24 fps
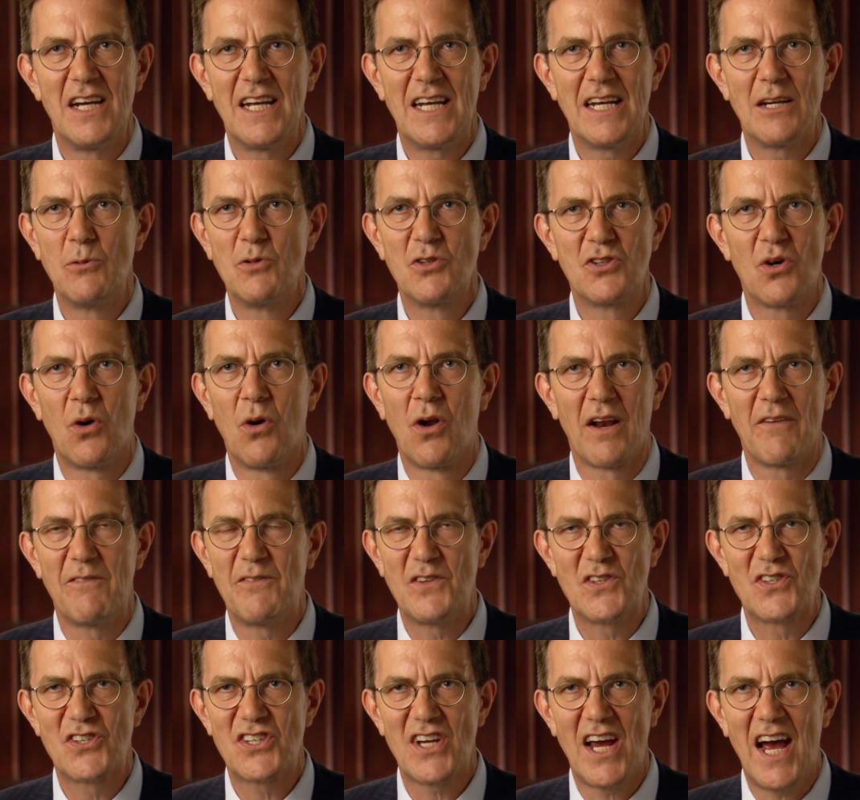It was all a
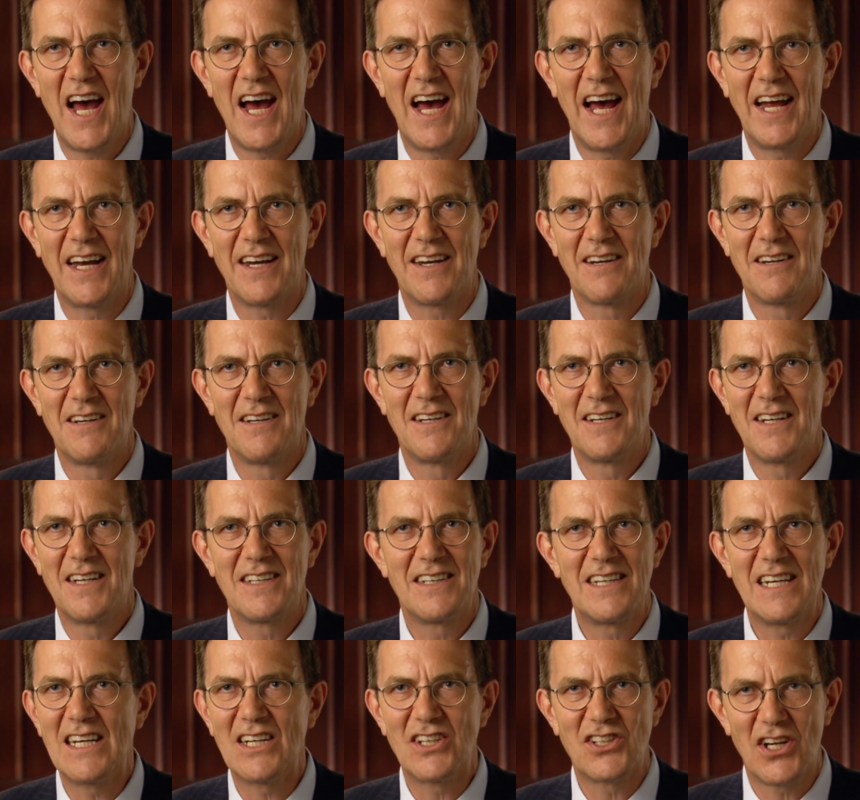facade
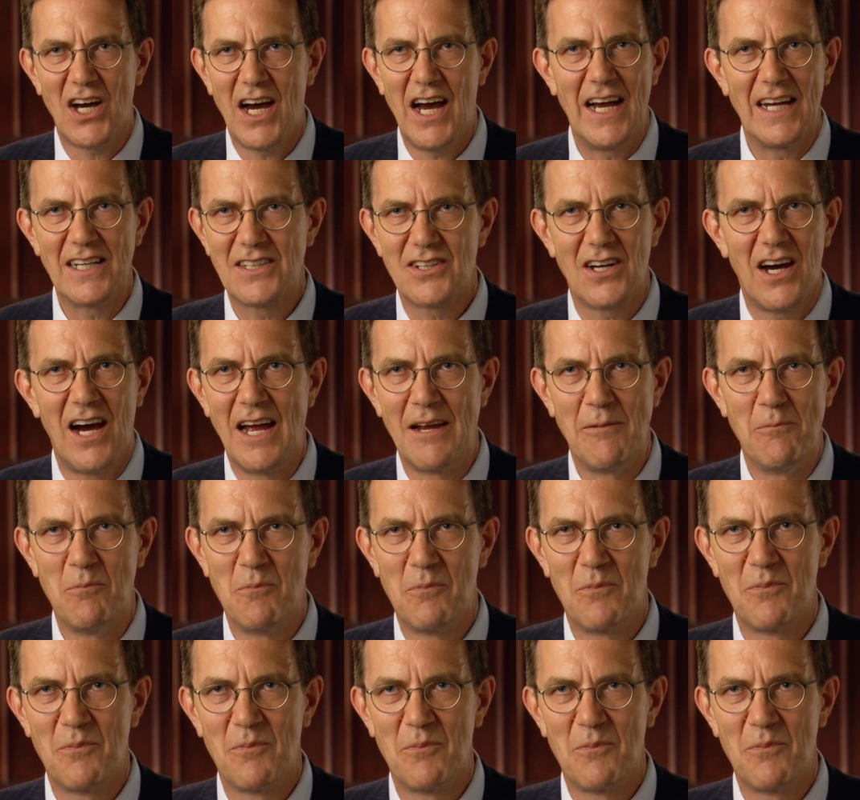the entire time.